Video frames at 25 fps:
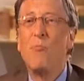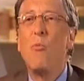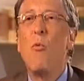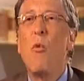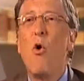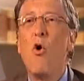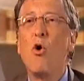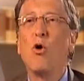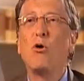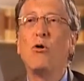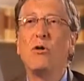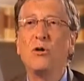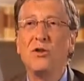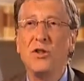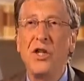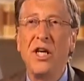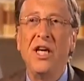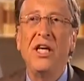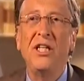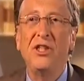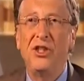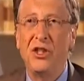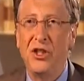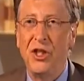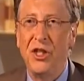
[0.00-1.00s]
The moral
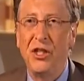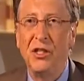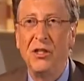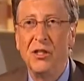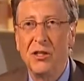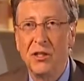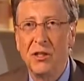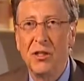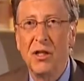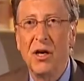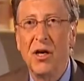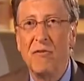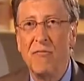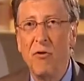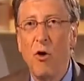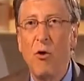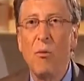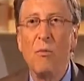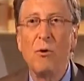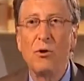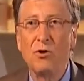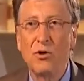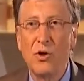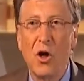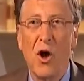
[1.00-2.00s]
teaching
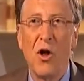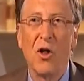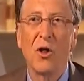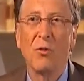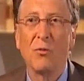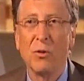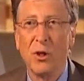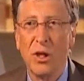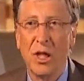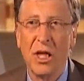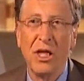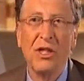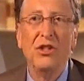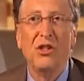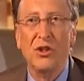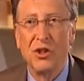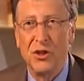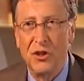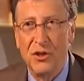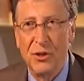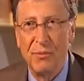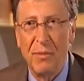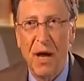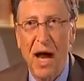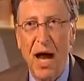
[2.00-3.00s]
of almost all the
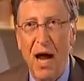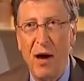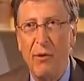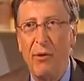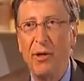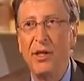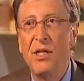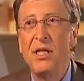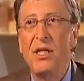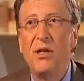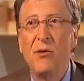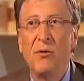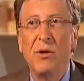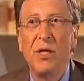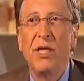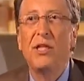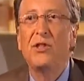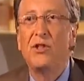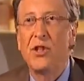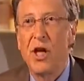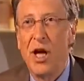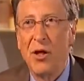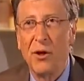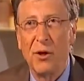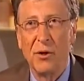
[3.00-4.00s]
religions about how we deal
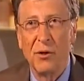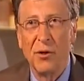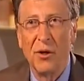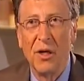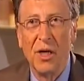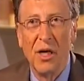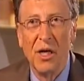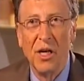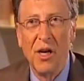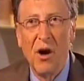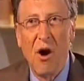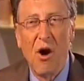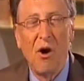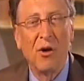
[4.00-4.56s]
with each other